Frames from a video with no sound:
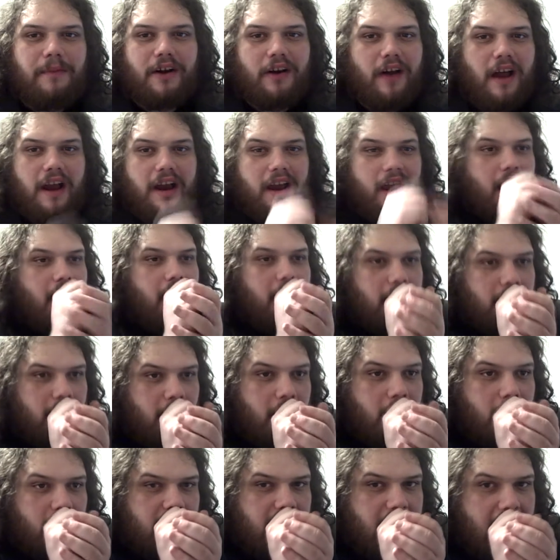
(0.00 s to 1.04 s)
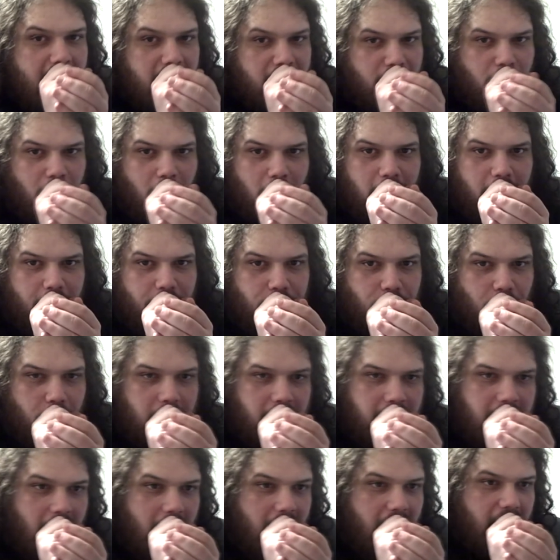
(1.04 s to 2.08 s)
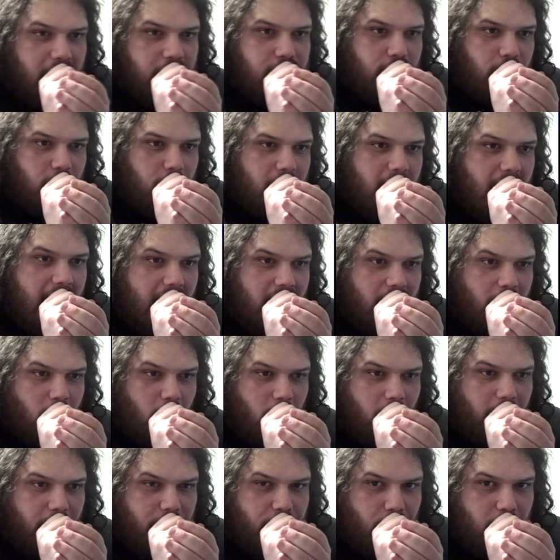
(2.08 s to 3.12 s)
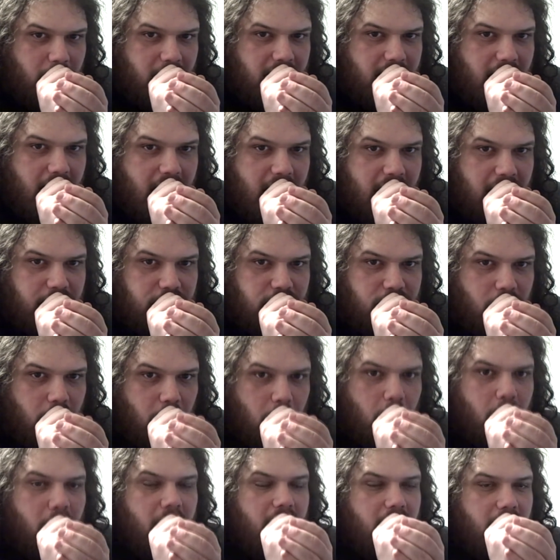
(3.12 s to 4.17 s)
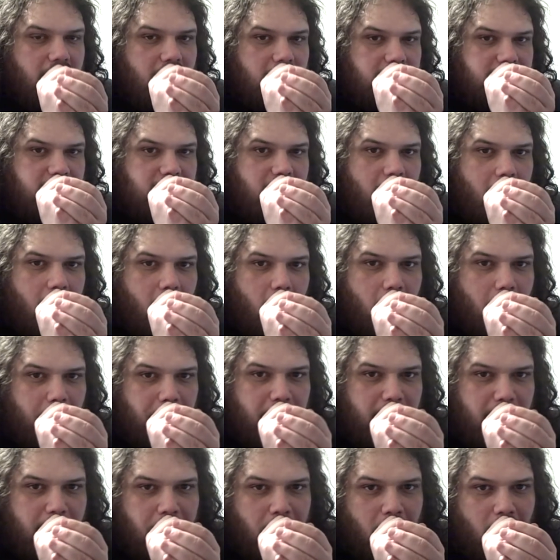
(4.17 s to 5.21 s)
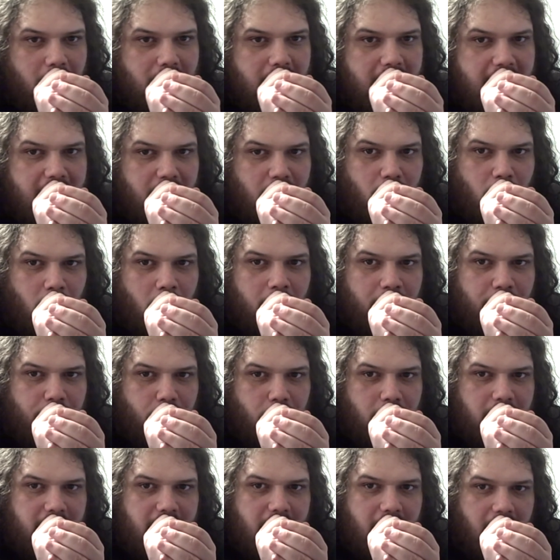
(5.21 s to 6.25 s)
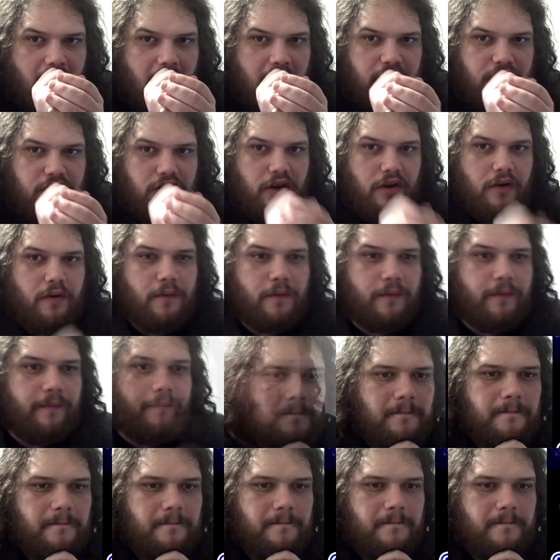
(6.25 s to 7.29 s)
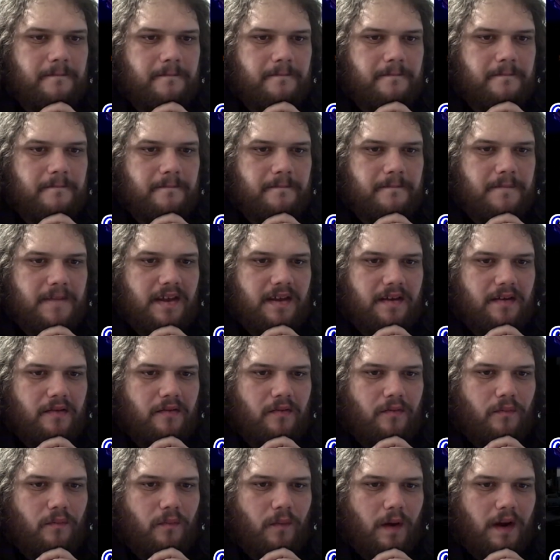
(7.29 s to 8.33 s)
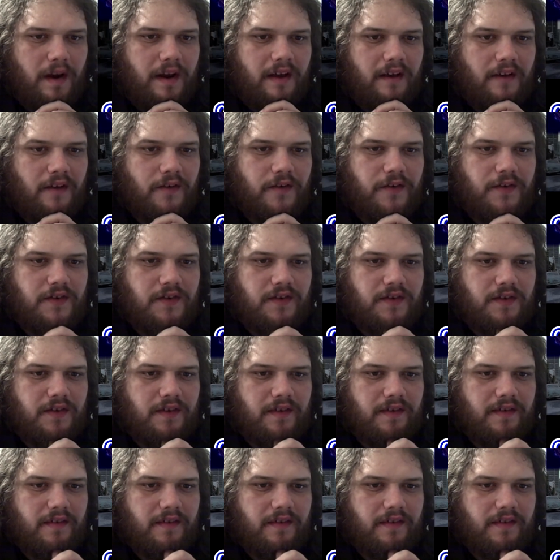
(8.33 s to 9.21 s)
They're like, category 3 kaiju, let's go people, category 3 kaiju. What else?